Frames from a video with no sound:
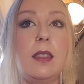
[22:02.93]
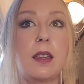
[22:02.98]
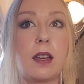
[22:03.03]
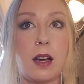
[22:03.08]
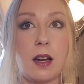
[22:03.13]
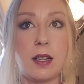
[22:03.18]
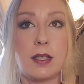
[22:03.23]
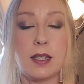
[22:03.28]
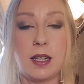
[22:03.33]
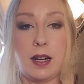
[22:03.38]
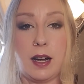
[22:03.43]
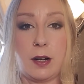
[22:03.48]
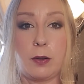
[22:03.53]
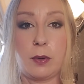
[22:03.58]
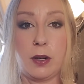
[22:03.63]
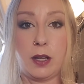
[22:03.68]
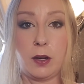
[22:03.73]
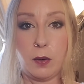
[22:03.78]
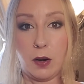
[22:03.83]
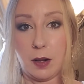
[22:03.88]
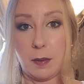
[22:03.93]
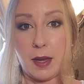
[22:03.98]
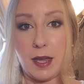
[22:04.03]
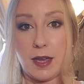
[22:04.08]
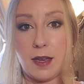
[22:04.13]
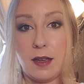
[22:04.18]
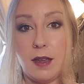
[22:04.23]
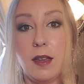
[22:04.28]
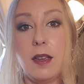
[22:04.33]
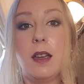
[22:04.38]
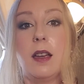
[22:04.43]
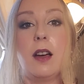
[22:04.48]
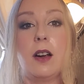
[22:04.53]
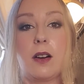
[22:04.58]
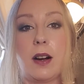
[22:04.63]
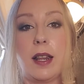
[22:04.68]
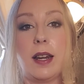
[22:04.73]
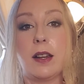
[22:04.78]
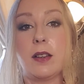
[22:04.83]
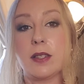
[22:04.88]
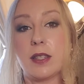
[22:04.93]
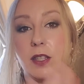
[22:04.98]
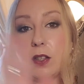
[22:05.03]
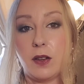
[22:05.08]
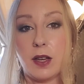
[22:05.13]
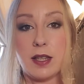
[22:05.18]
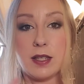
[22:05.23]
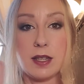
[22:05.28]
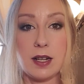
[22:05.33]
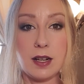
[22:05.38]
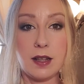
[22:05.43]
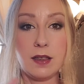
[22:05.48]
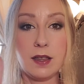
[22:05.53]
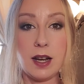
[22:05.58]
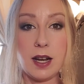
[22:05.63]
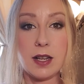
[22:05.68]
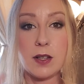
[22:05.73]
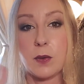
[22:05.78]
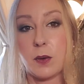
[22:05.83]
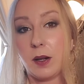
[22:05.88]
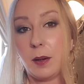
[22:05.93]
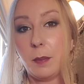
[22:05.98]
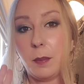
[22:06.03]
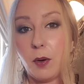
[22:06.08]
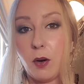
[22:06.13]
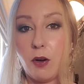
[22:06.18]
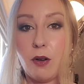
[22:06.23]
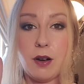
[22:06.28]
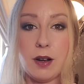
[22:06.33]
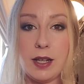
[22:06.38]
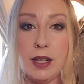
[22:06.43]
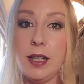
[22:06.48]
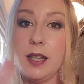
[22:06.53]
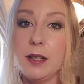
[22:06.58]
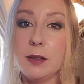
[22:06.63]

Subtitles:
the content I really want to make. All right, I'll see you guys in the next one. Bye!